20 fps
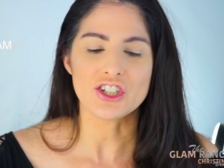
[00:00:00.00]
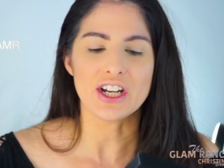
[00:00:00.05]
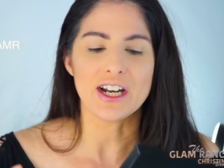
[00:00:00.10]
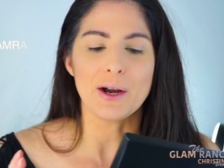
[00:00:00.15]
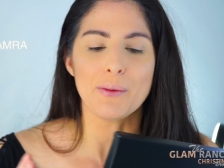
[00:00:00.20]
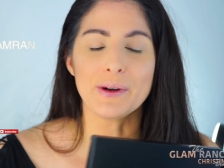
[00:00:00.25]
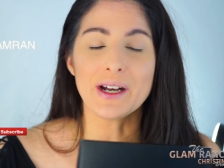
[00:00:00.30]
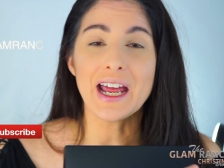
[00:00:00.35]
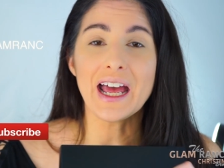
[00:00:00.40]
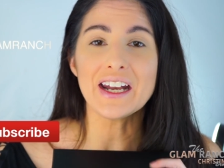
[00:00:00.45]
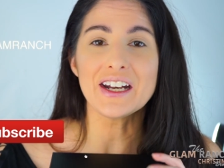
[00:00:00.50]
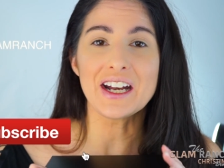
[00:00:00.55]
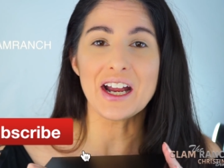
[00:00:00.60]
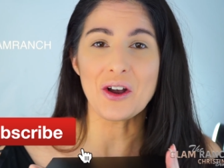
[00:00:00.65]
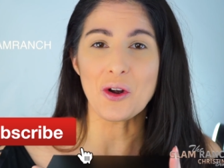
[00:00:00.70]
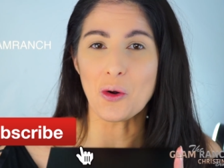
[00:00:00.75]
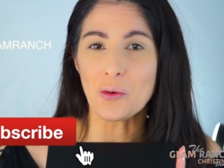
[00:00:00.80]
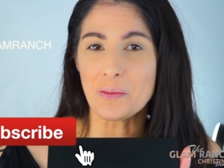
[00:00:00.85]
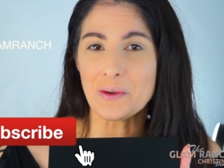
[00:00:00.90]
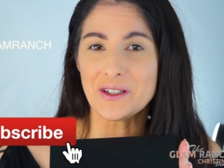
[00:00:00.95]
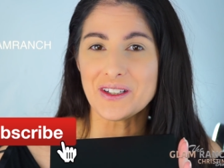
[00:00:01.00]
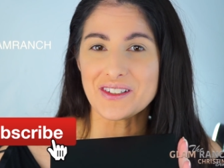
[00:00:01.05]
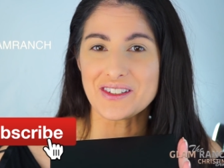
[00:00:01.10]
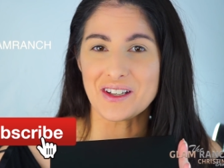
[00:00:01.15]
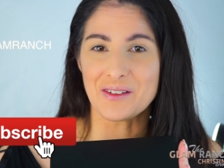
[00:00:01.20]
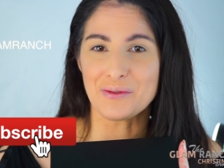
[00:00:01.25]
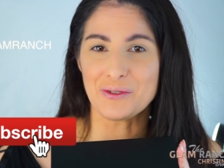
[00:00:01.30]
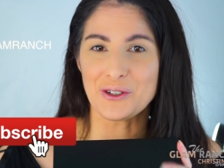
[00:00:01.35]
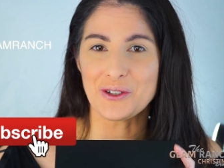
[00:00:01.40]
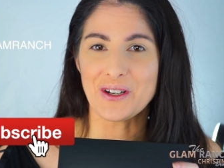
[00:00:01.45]
And I went ahead and I opened this
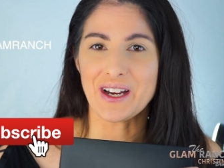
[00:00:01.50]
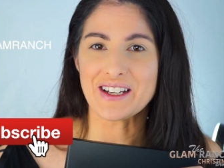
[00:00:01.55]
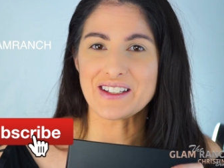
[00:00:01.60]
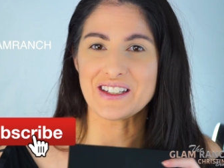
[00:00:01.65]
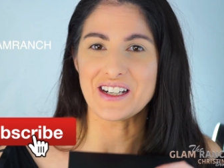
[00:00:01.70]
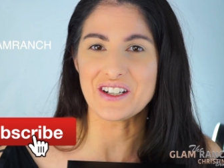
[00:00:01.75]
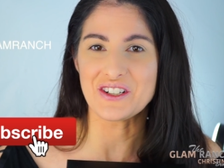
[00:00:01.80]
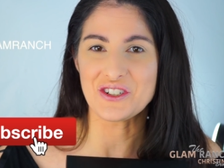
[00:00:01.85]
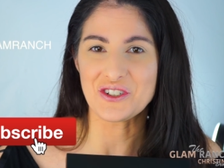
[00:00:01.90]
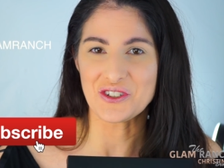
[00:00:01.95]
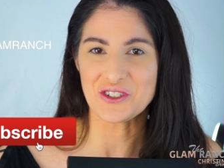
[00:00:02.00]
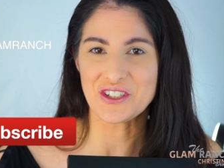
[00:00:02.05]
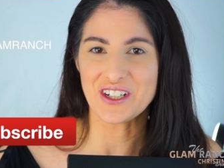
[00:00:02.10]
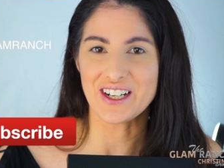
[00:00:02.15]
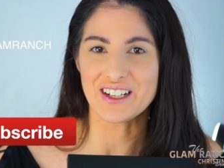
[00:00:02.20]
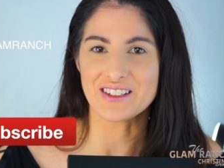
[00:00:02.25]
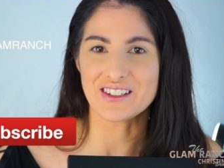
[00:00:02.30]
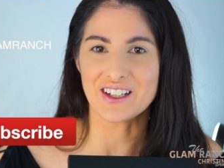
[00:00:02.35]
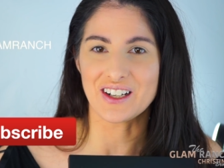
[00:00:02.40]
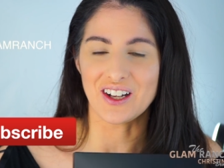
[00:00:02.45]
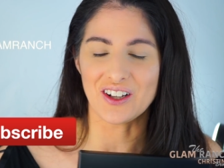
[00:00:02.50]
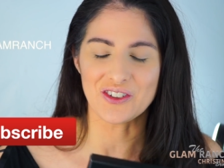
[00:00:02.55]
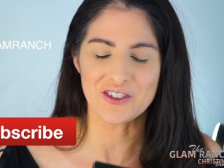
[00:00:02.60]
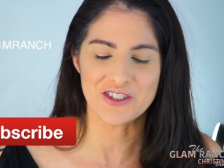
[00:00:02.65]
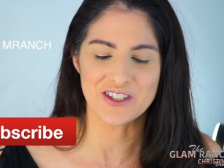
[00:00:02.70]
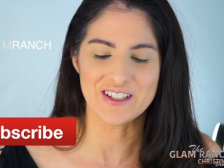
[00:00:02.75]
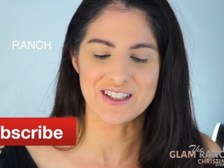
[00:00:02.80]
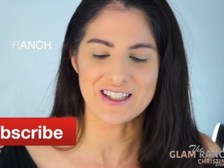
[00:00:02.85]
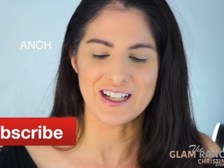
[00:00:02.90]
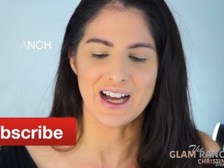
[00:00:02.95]
up for you guys and I showed you guys the
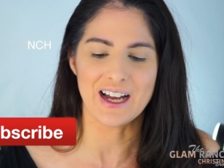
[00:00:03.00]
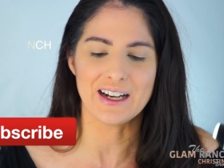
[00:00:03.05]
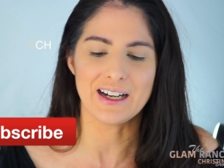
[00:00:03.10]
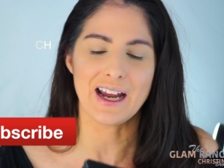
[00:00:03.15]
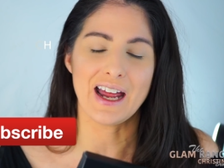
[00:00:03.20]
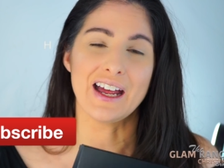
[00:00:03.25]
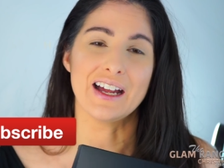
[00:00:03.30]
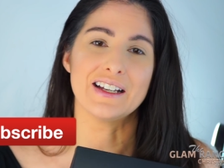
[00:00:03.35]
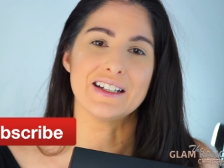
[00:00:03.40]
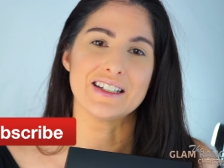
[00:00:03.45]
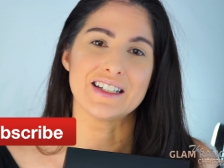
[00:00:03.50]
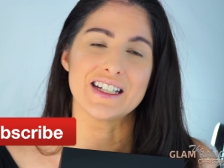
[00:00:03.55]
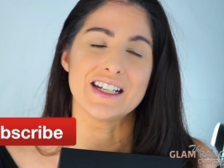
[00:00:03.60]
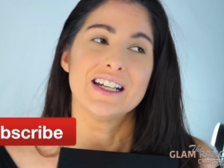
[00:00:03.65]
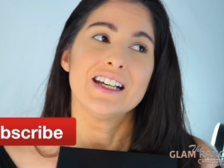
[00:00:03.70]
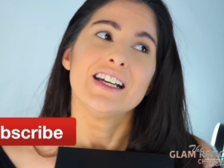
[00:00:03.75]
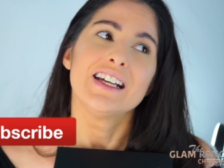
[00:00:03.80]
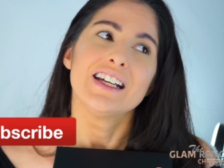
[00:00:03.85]
colors inside, and